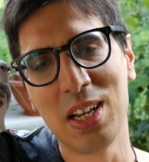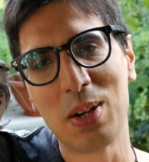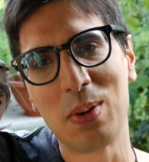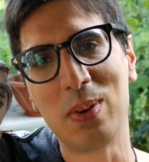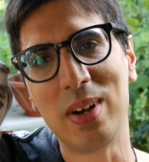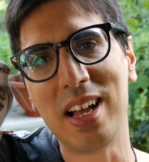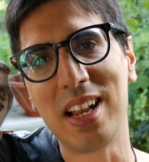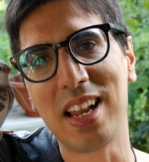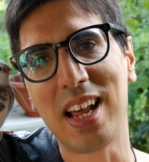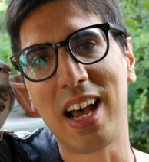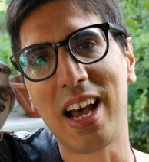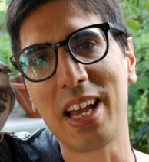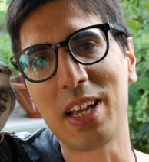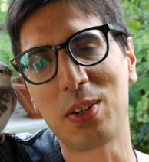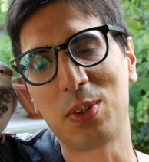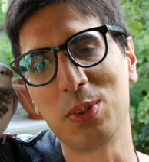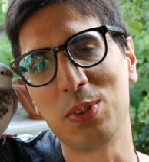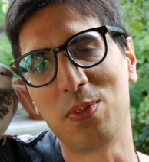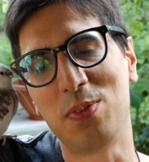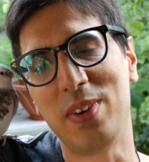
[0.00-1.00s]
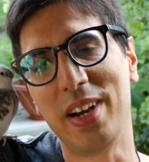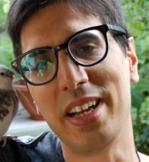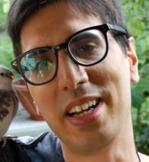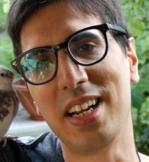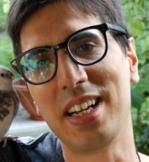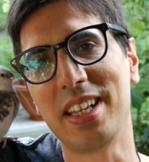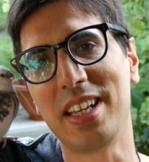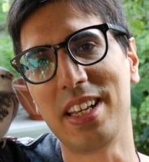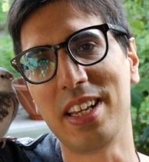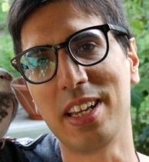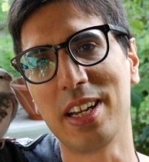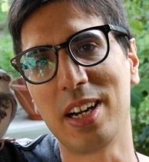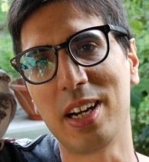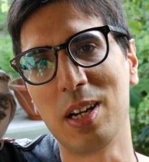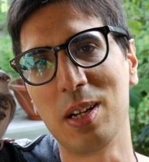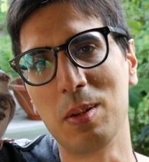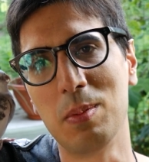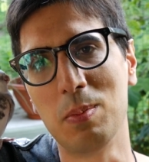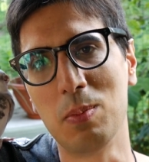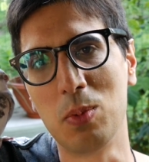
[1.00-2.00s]
well, I could finally hear
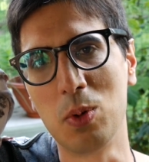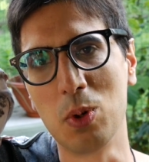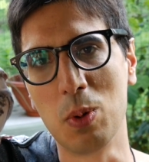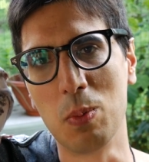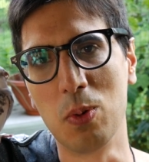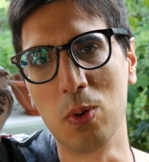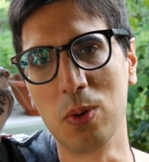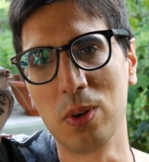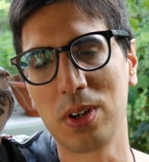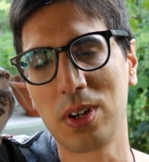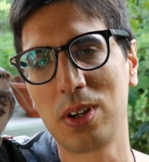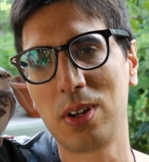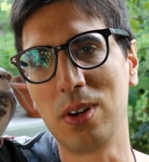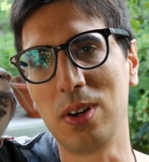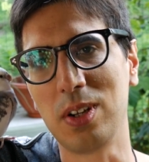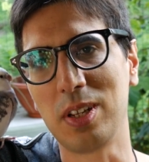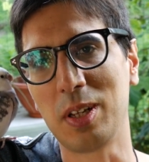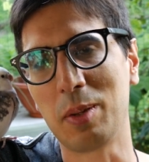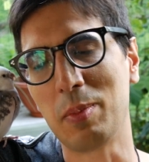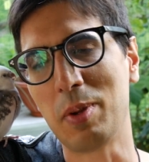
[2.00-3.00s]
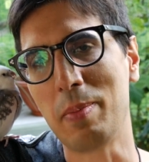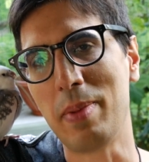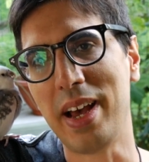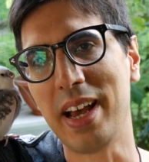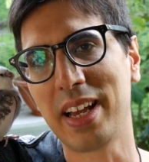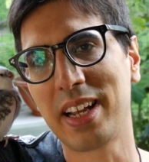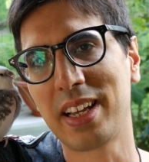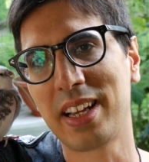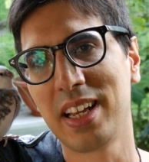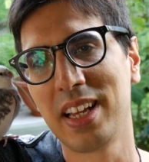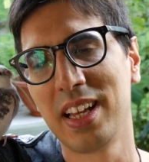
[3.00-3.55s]
Bubu calling me back.